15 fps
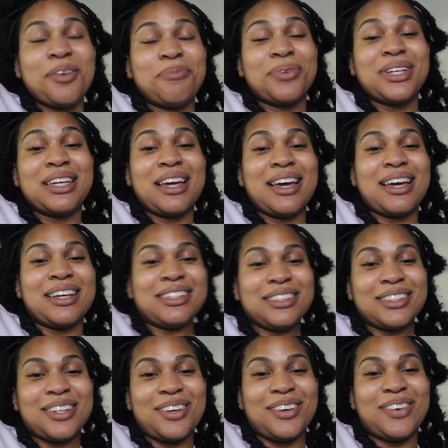but yeah,
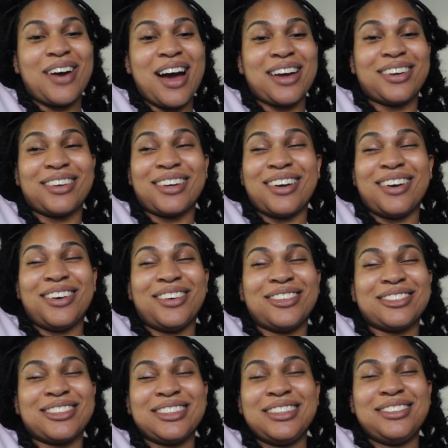so I don't
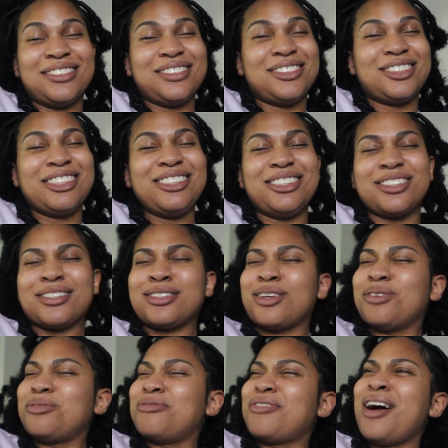know. She she's just
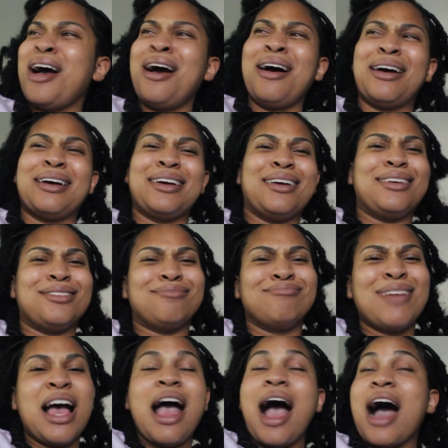so fine.
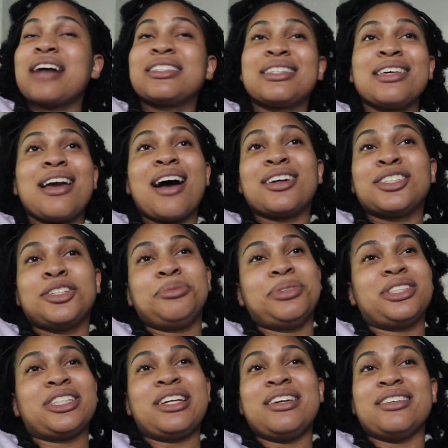I see how she
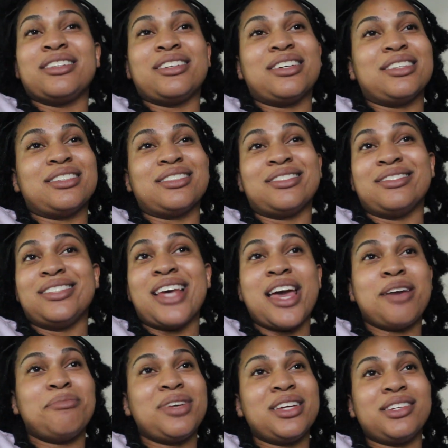be cheating, cause
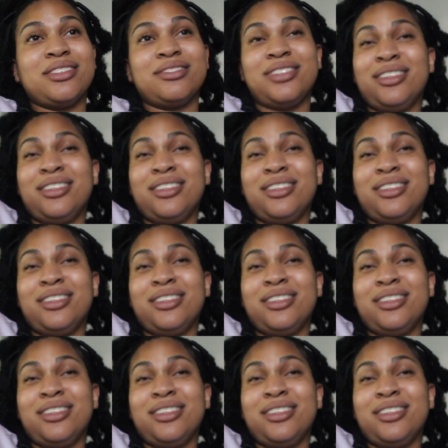damn it.